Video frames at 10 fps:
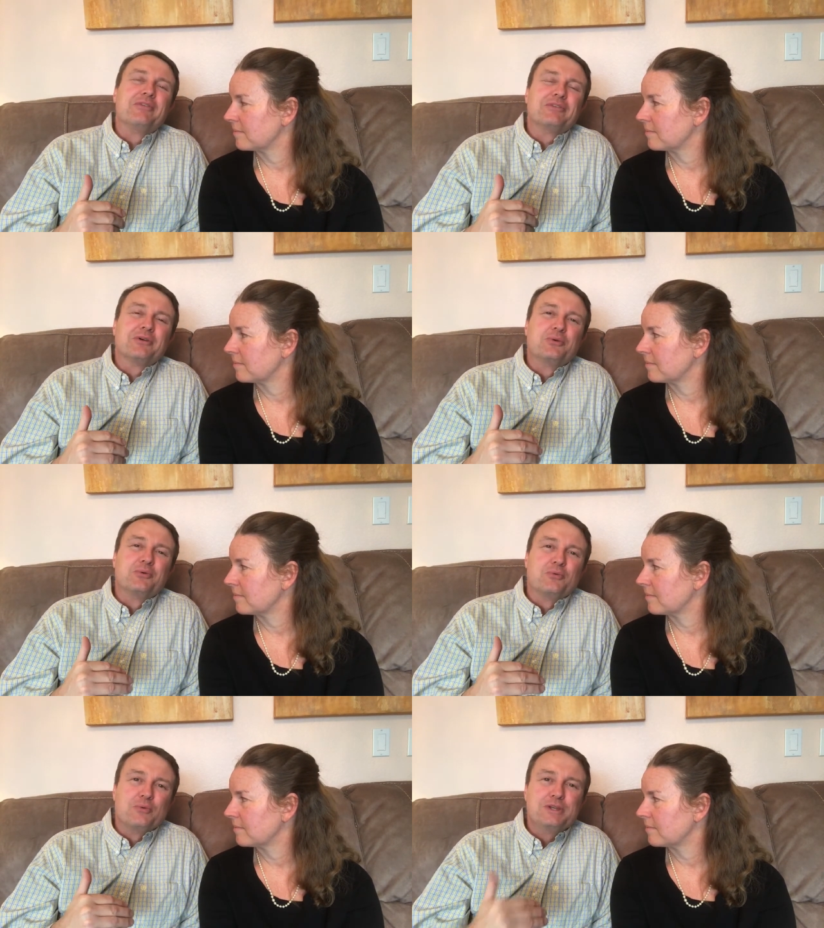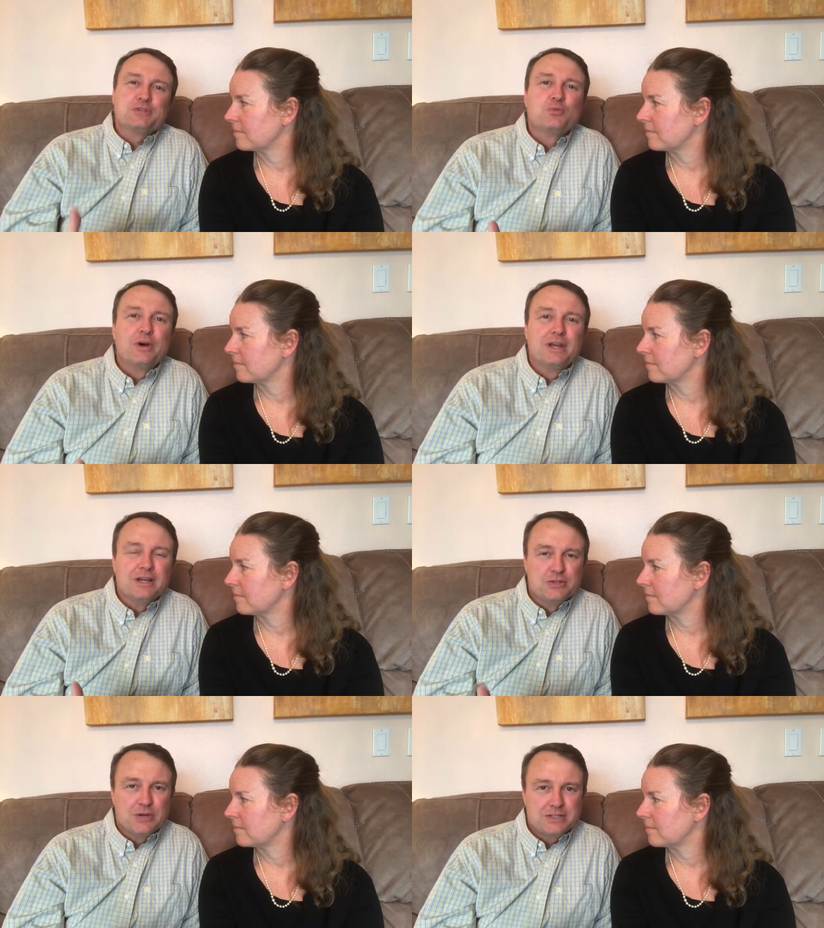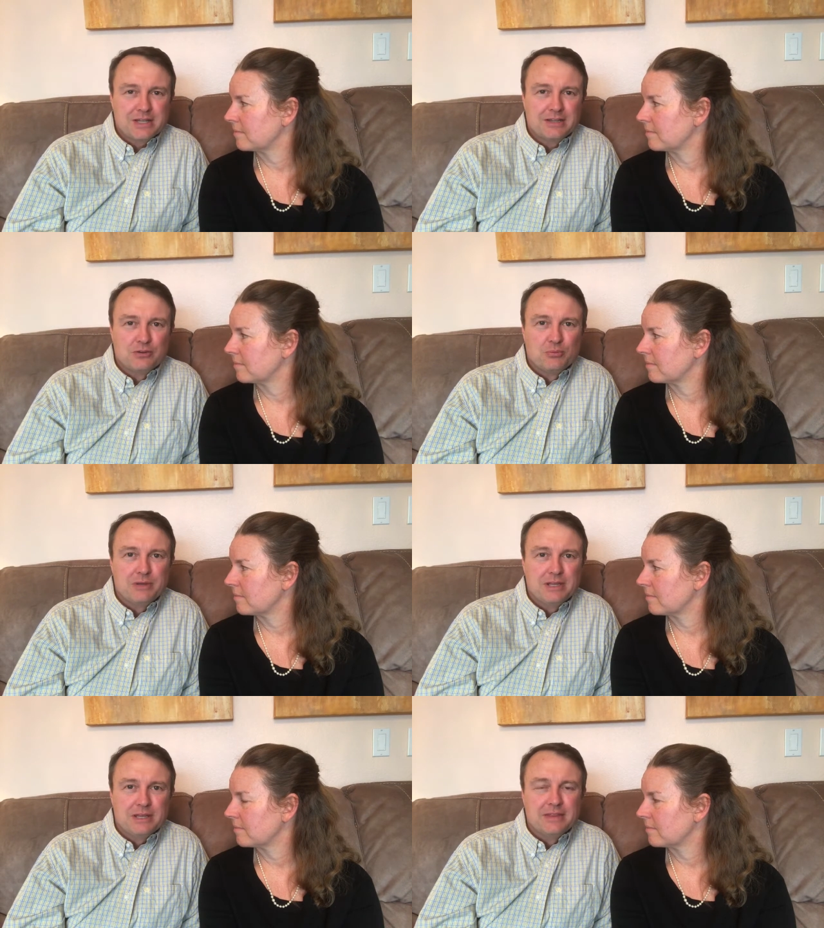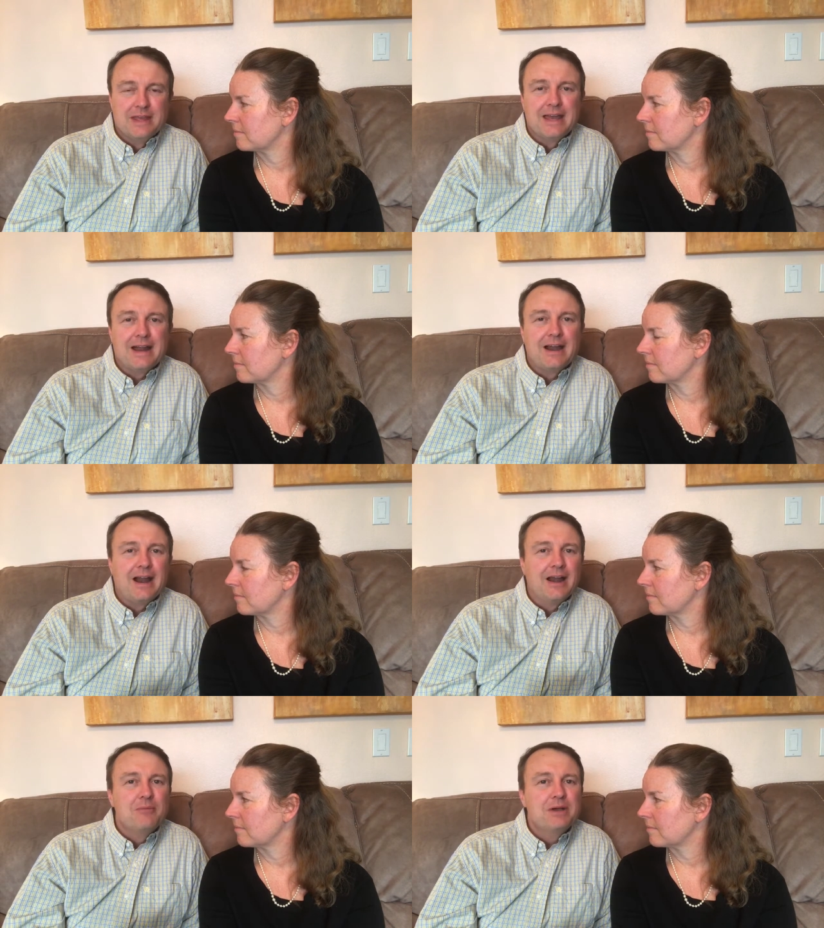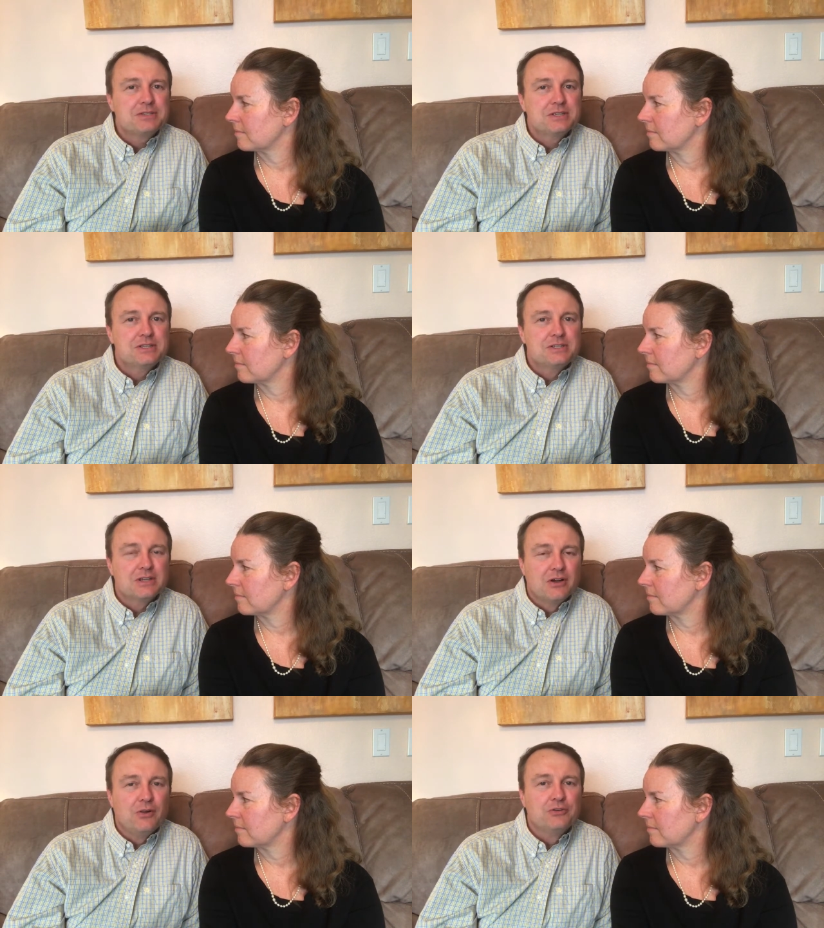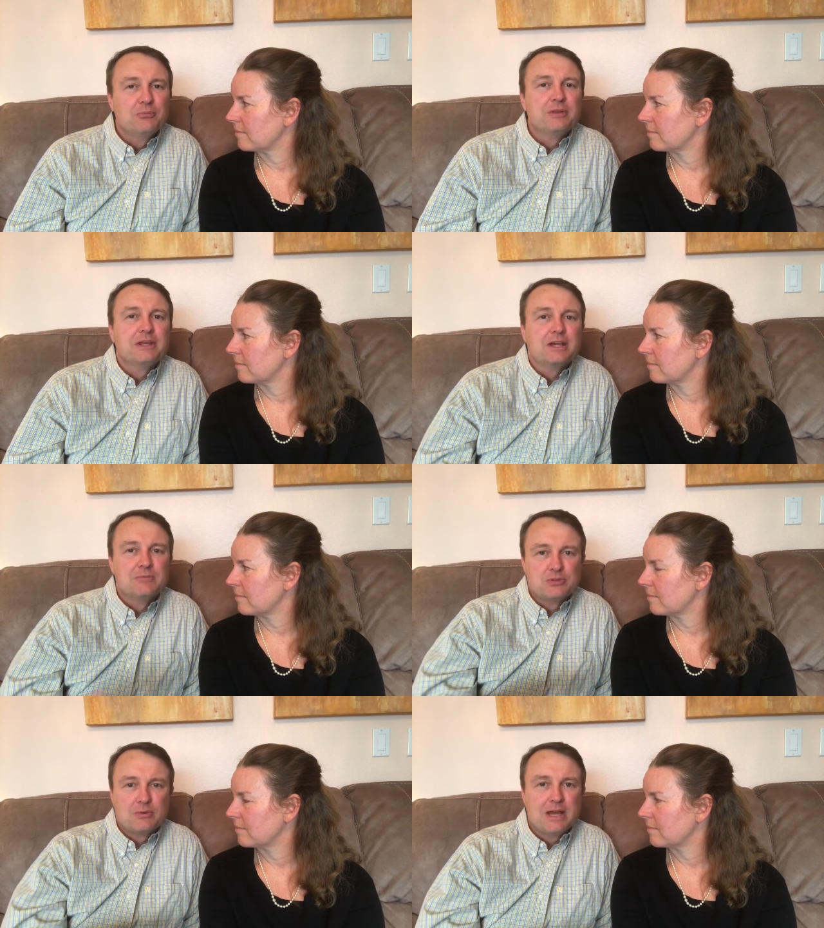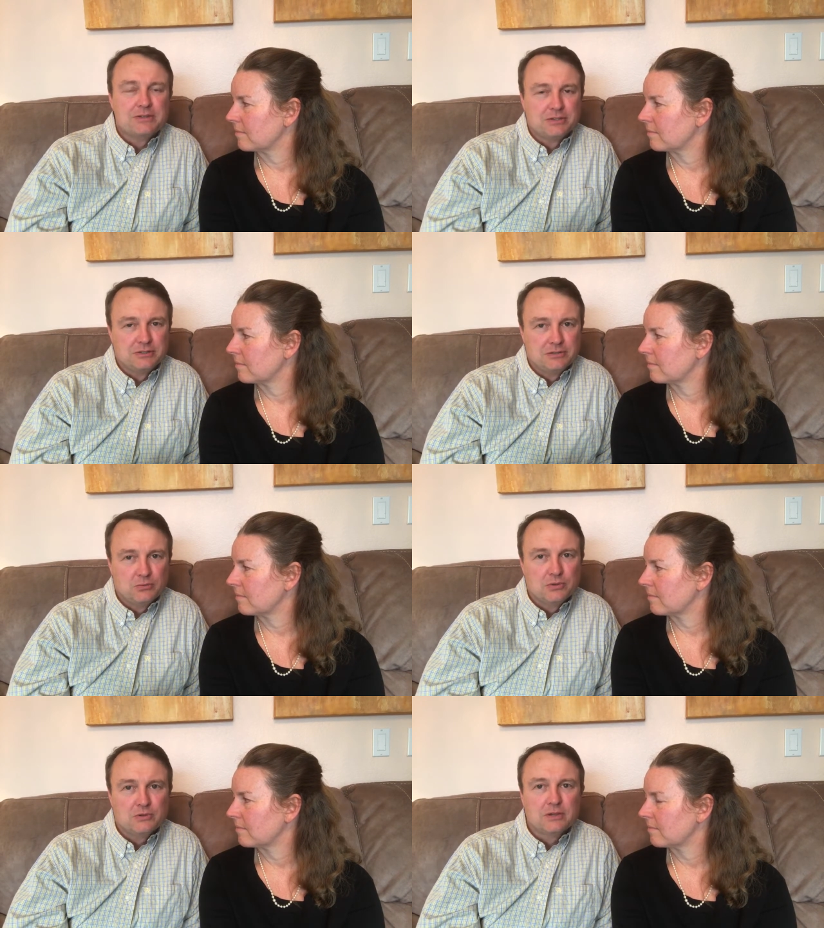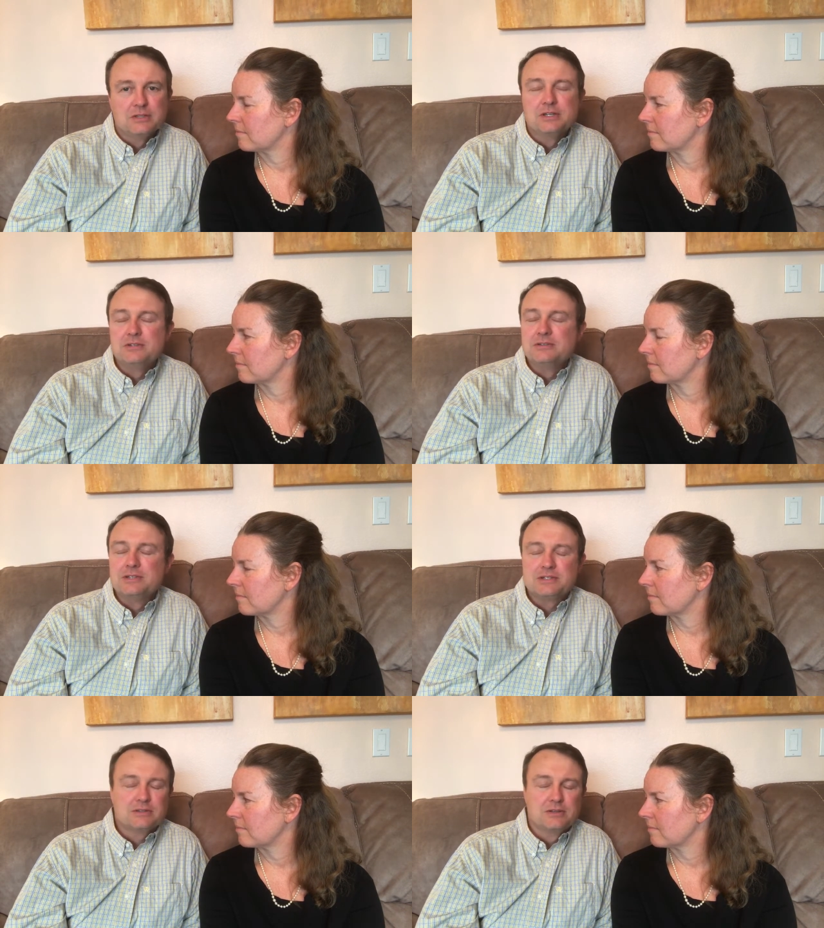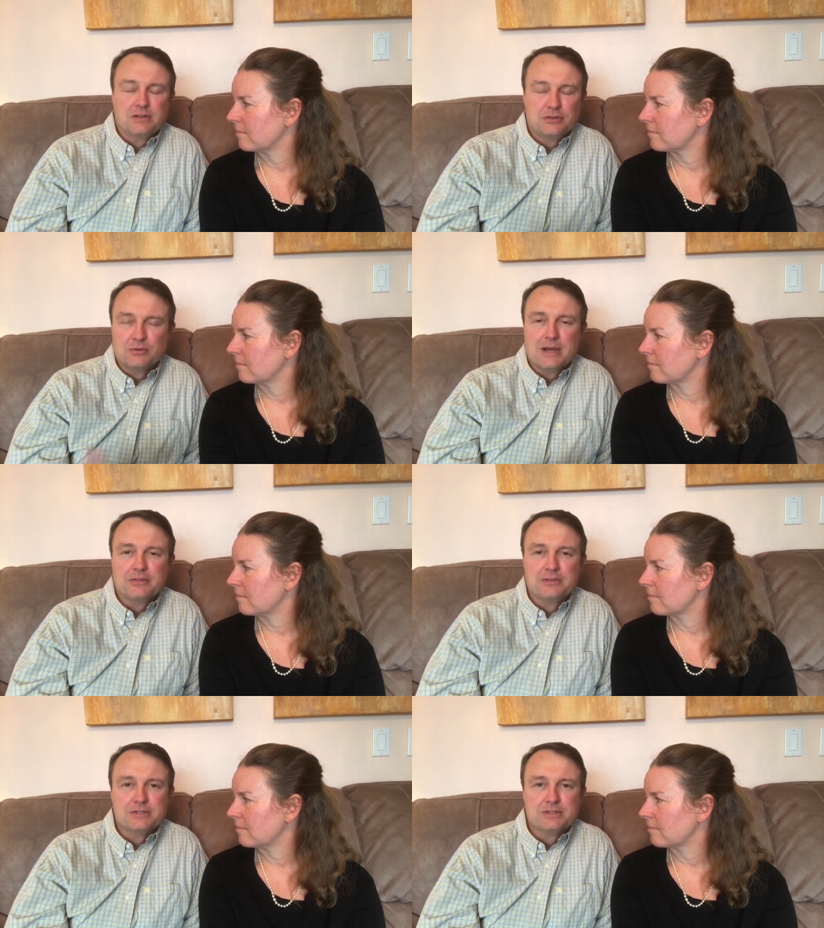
Speaker 1: so we just want to address that a little bit, in that our message ultimately comes around to, and we'll continue this throughout the